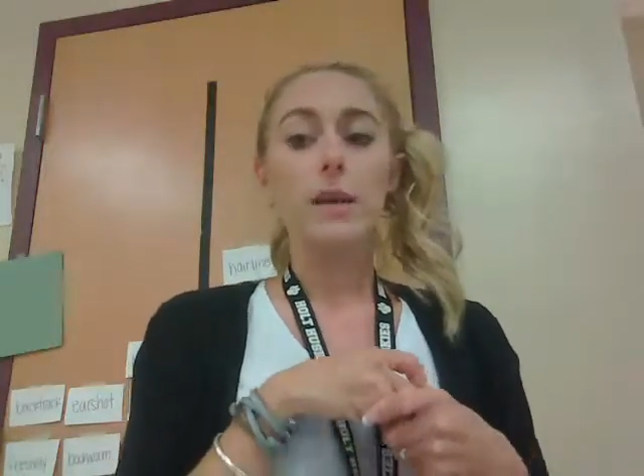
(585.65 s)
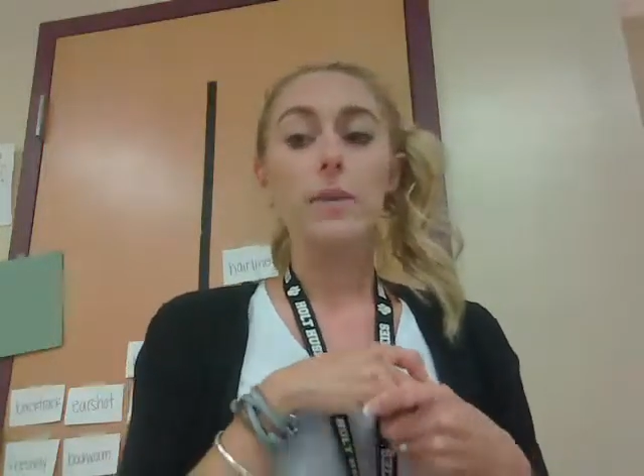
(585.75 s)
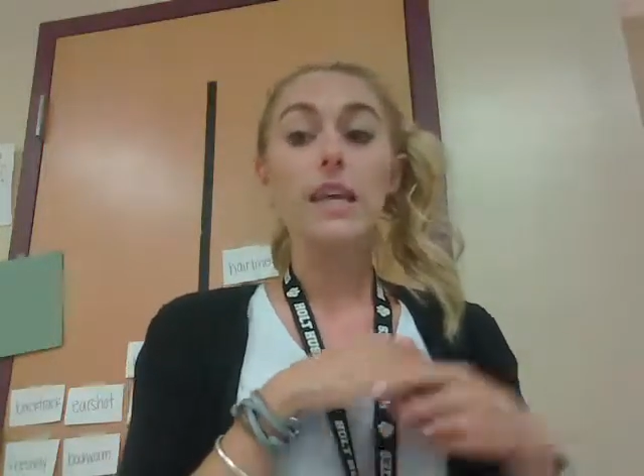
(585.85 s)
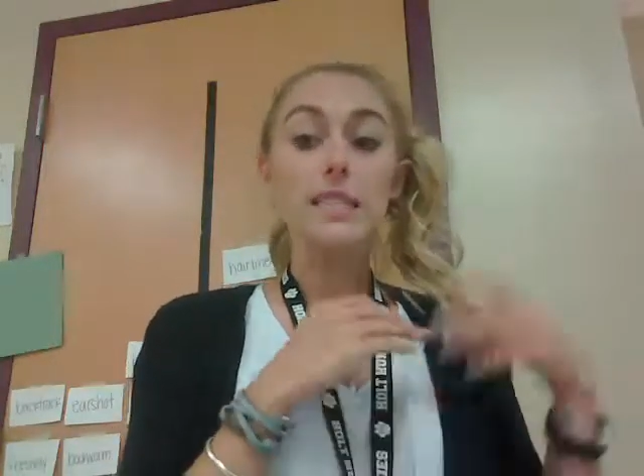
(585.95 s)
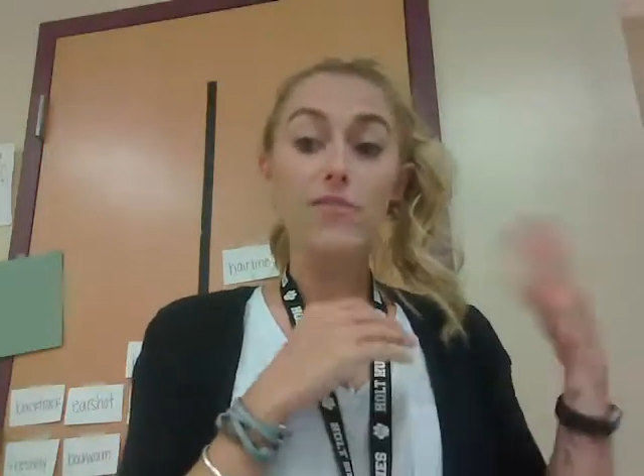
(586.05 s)

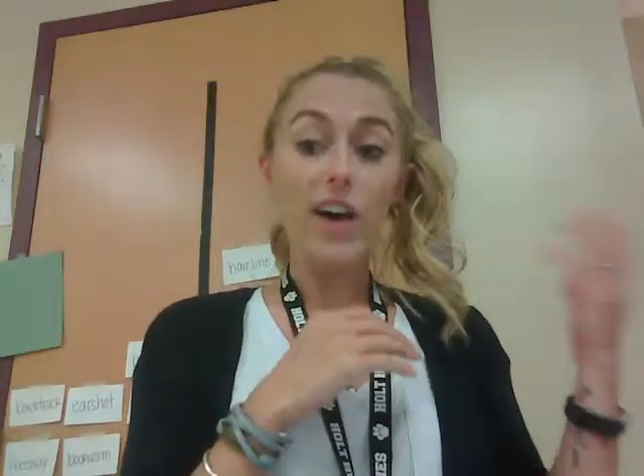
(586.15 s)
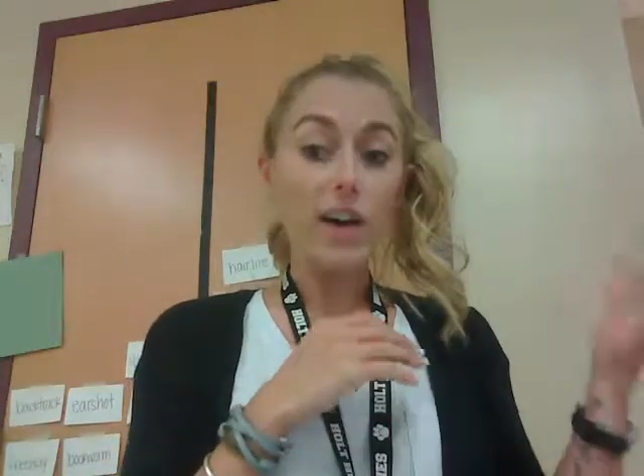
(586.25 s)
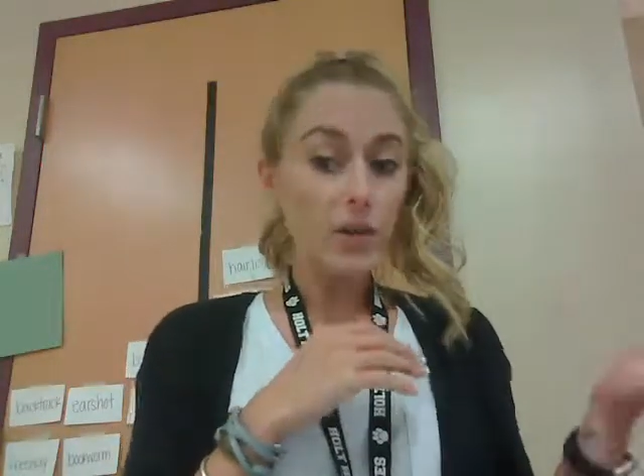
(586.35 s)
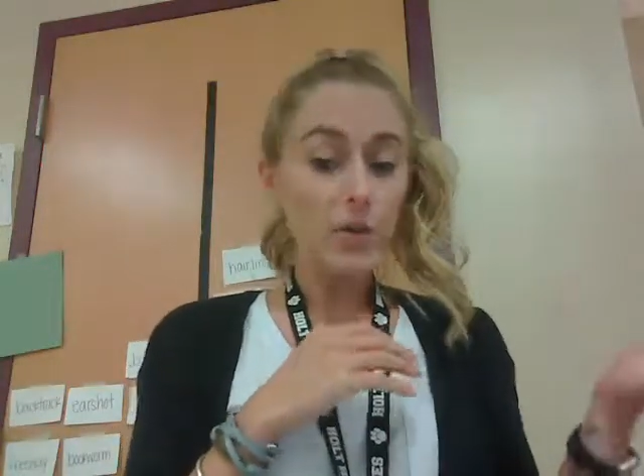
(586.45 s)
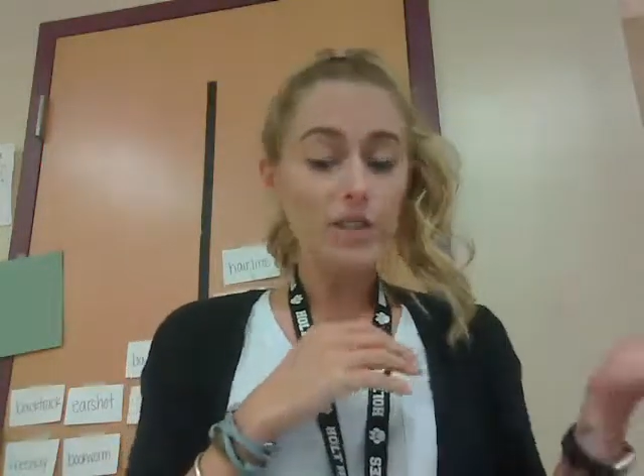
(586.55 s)
place
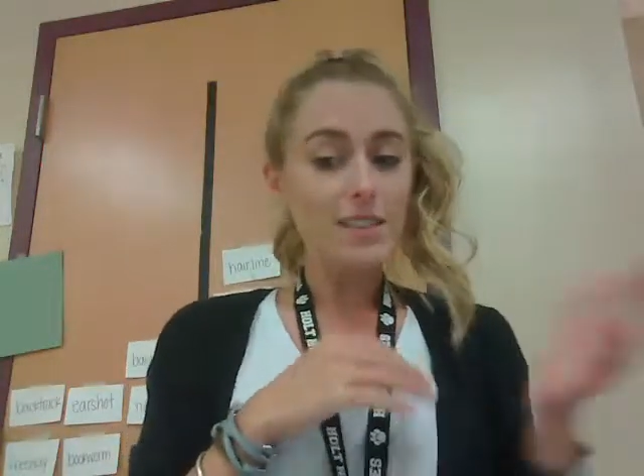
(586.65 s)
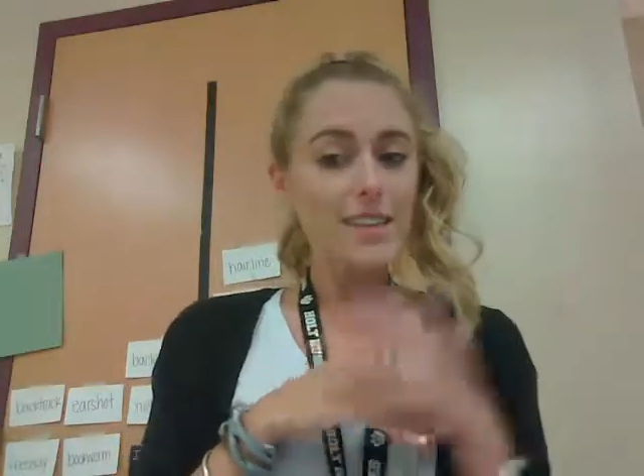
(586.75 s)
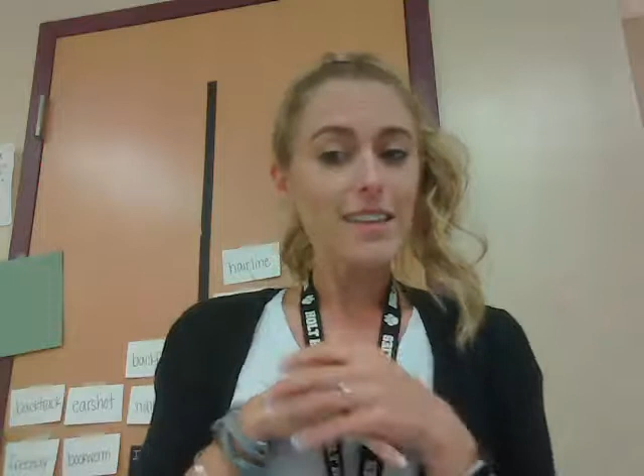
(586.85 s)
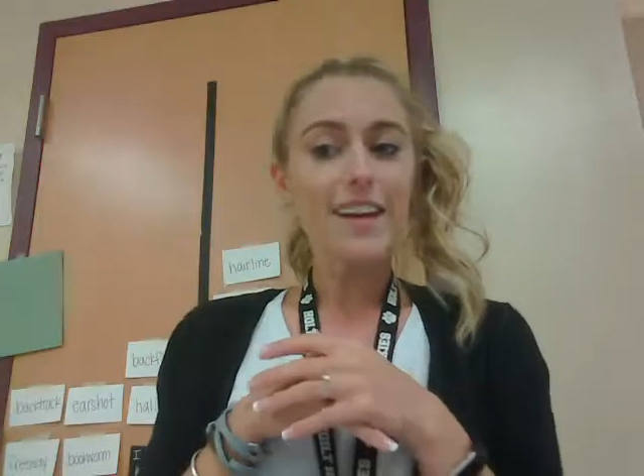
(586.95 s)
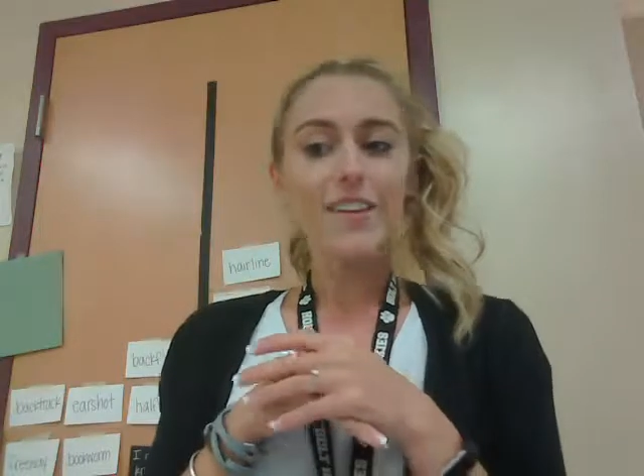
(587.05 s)
value words
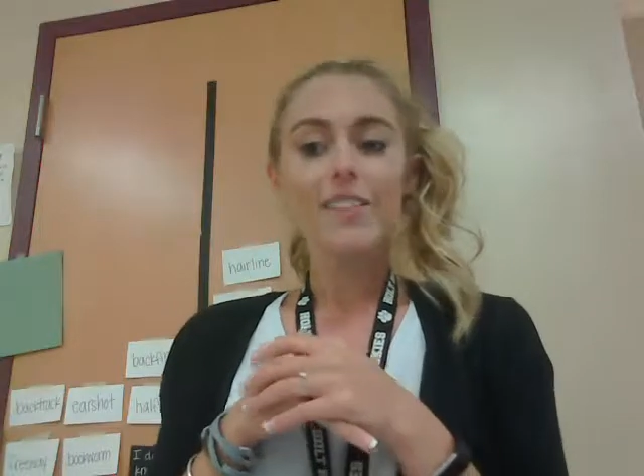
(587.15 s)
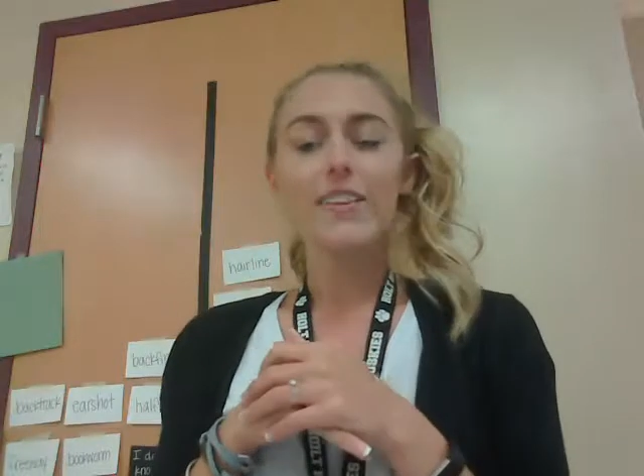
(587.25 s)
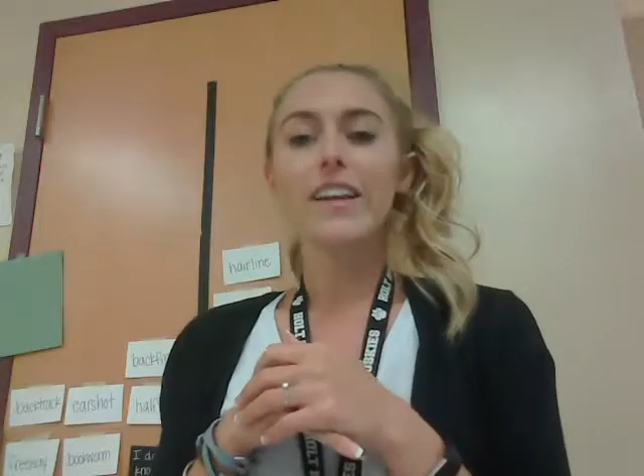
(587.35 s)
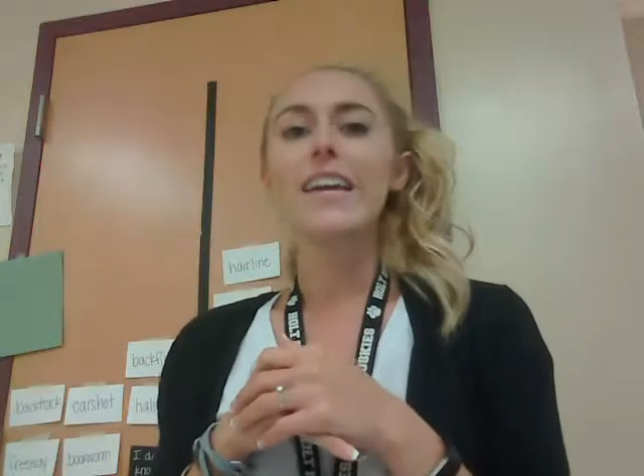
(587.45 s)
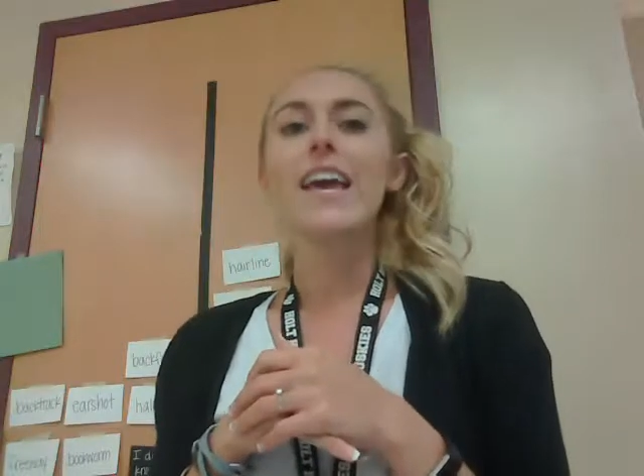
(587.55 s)
that they are
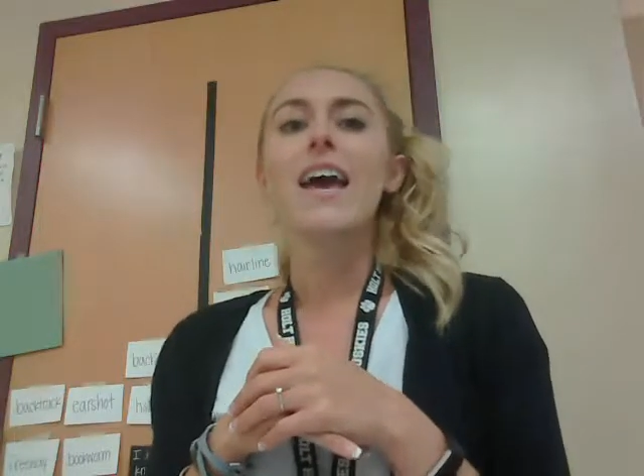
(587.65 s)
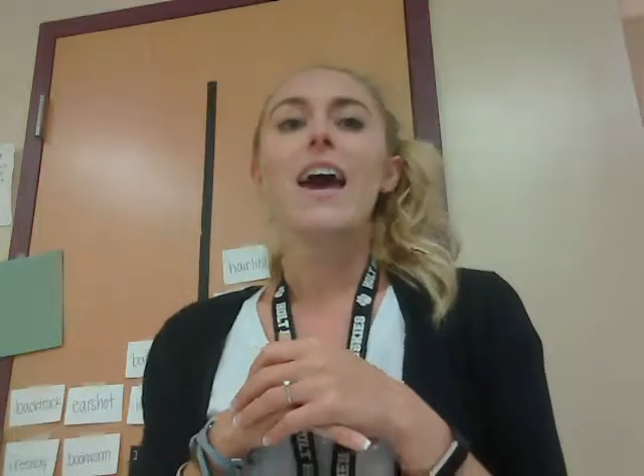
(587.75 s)
learning.